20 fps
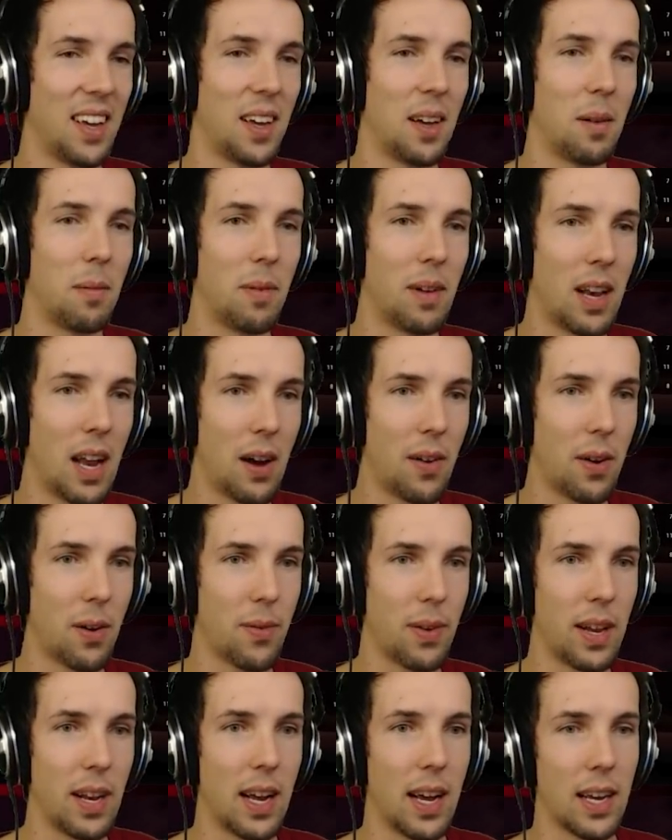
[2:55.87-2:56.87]
But now I
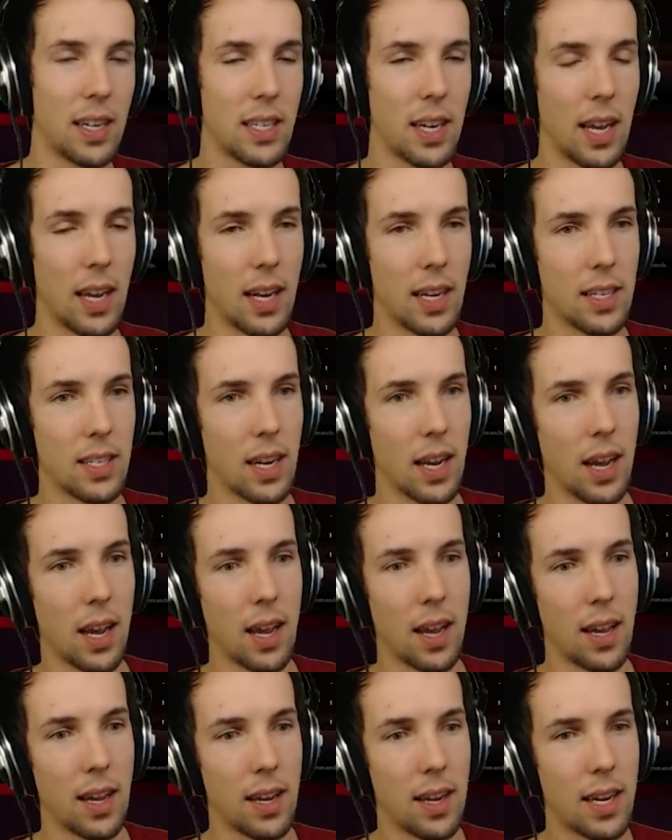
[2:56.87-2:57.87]
realize it is
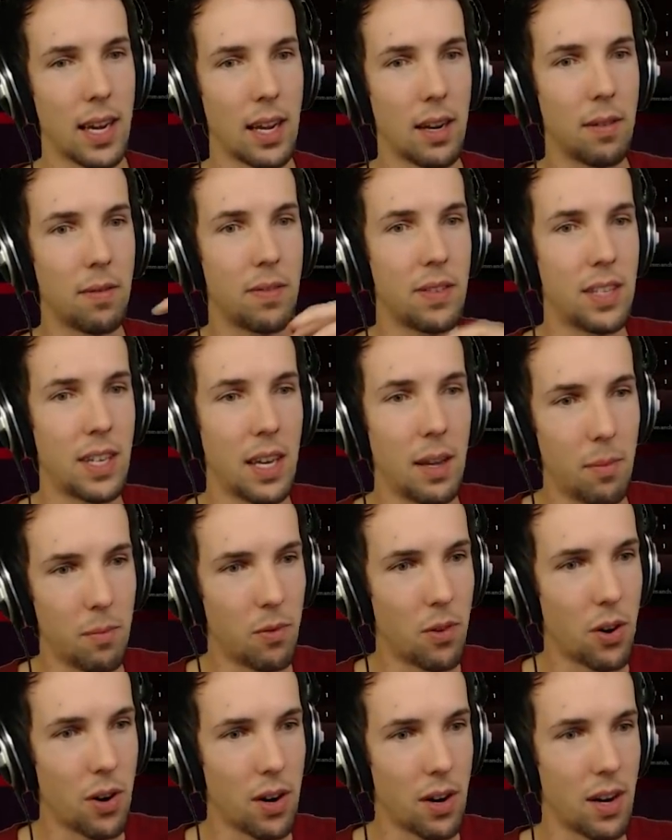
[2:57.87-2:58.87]
a kind of
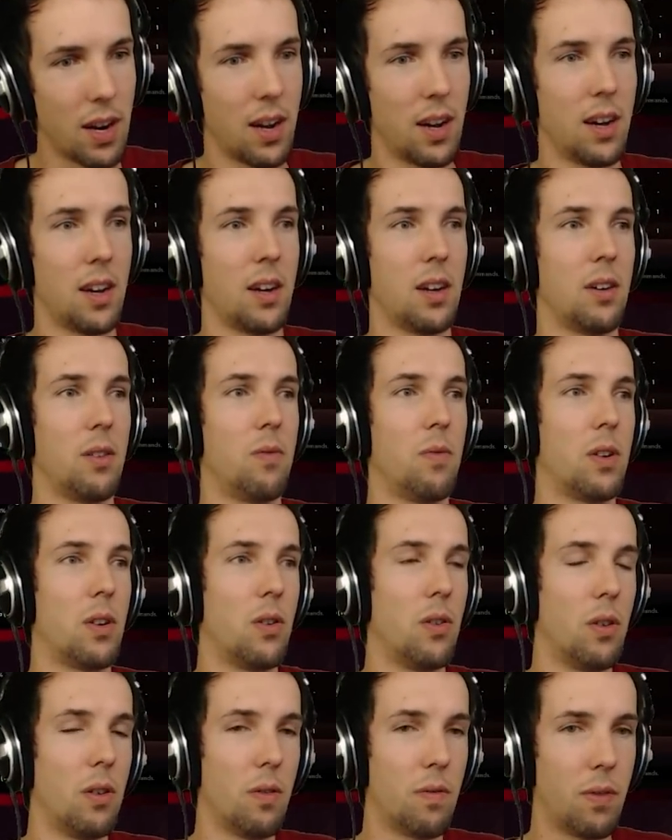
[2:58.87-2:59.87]
teamwork where
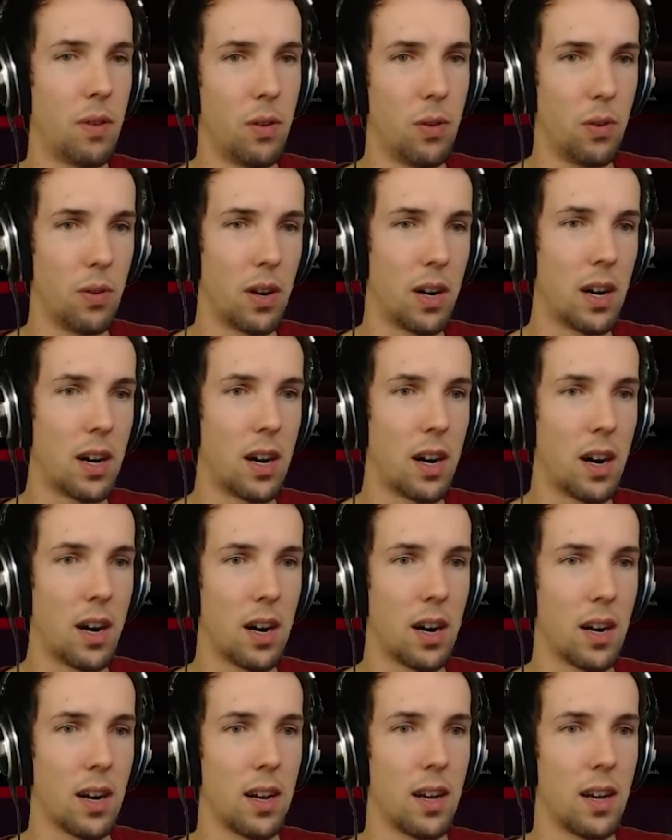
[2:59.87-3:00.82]
all of you are